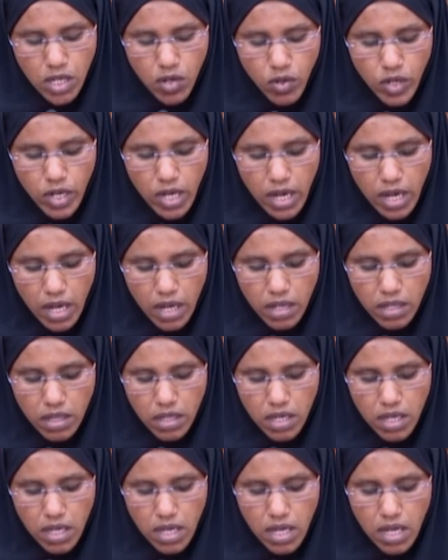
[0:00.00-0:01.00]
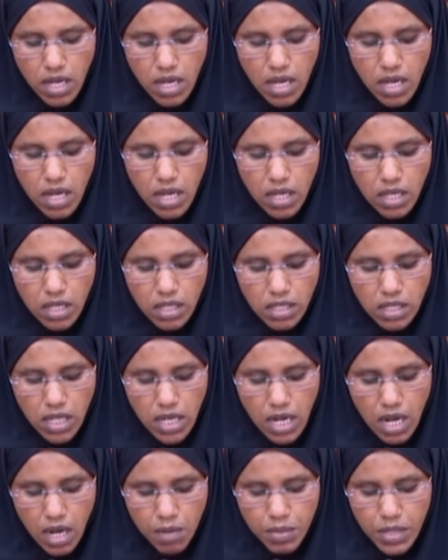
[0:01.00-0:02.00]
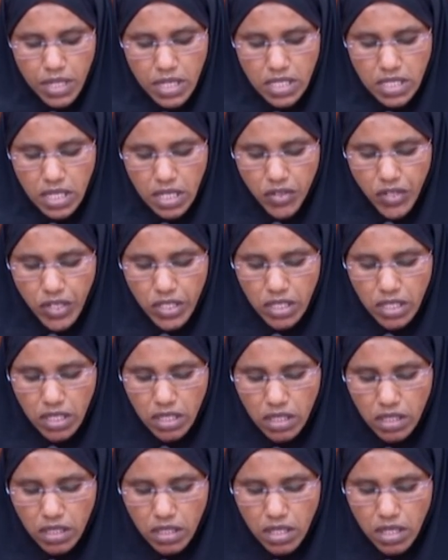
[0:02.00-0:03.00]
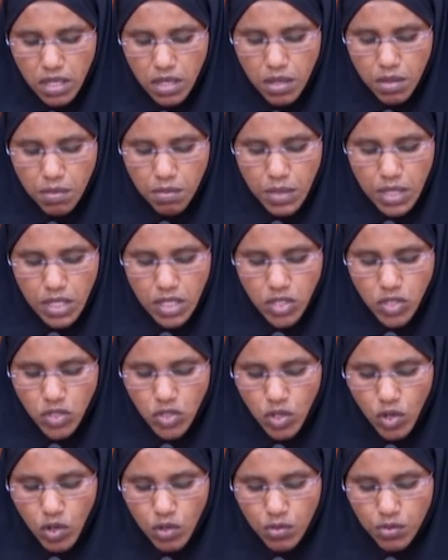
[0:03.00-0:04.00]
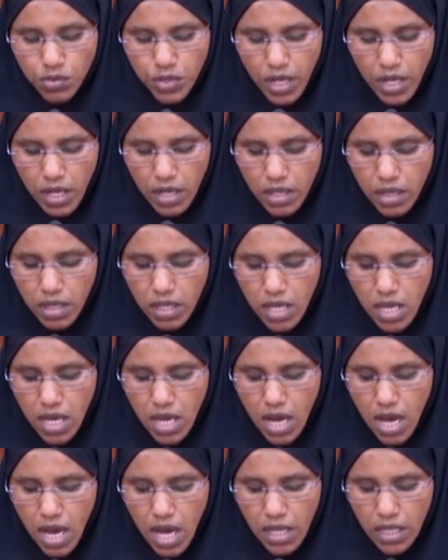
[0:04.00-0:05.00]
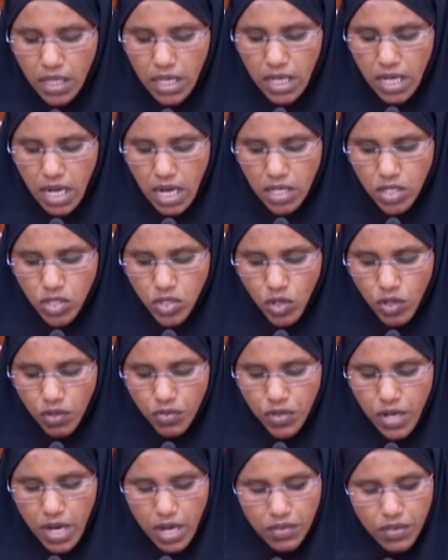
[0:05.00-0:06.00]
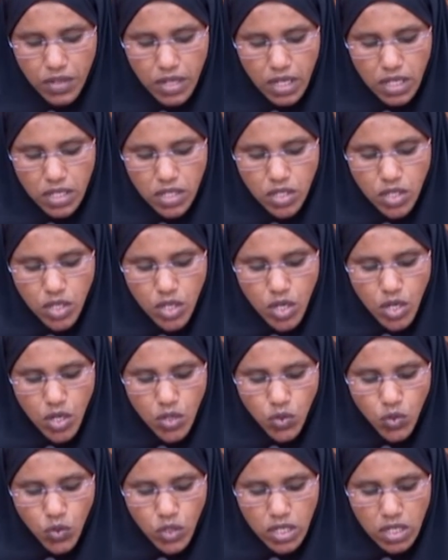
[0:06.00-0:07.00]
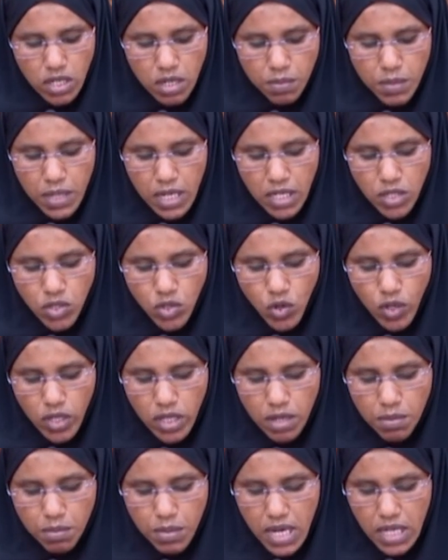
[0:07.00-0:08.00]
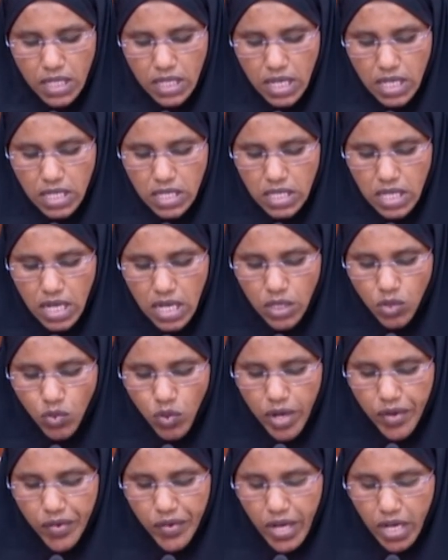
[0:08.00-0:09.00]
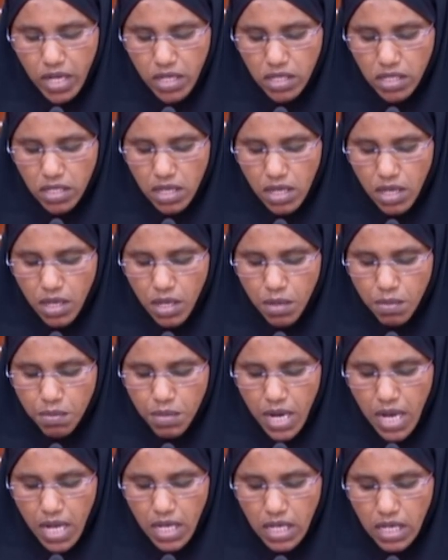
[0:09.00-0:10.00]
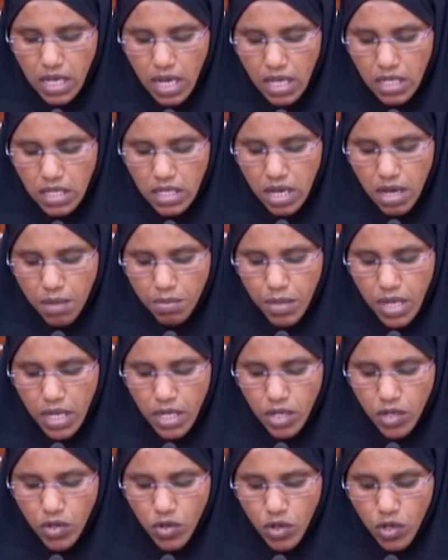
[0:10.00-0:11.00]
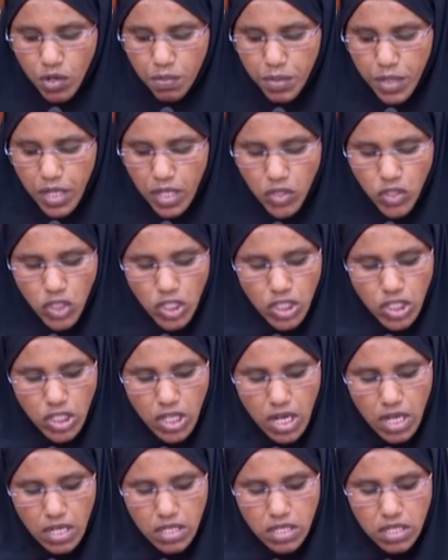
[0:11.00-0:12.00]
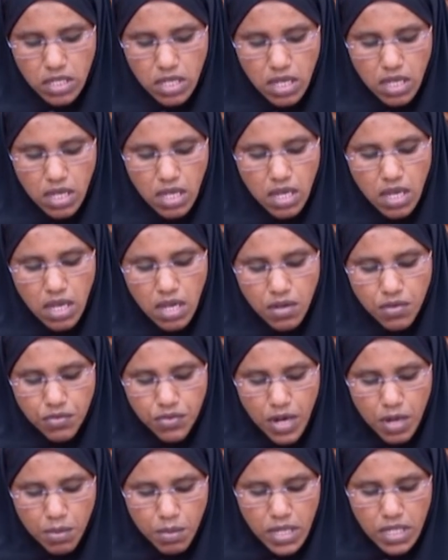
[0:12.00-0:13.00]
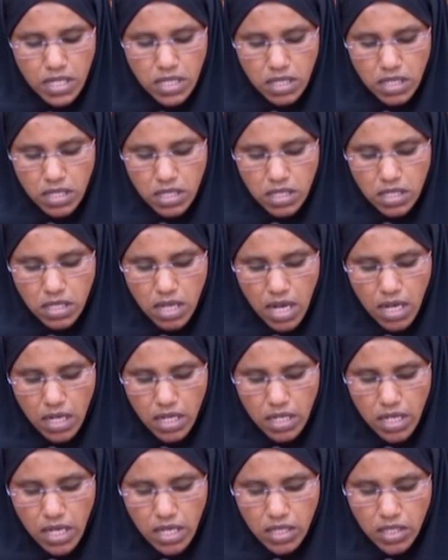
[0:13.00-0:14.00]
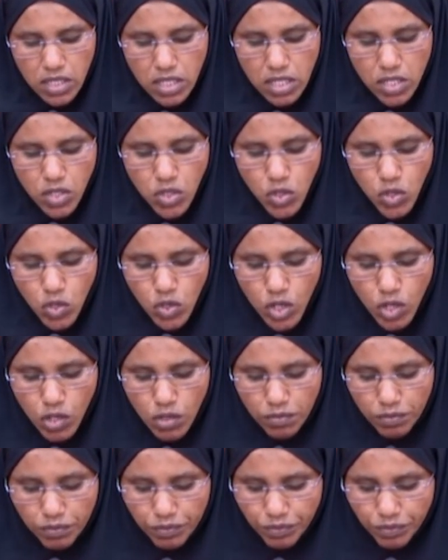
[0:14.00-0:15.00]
on Health, the Cabinet Secretary, Ministry of Health, and the Council of Governors to deliberate on the matters that were raised by Kenya Medical Practitioners, Pharmacists, and Dentists Union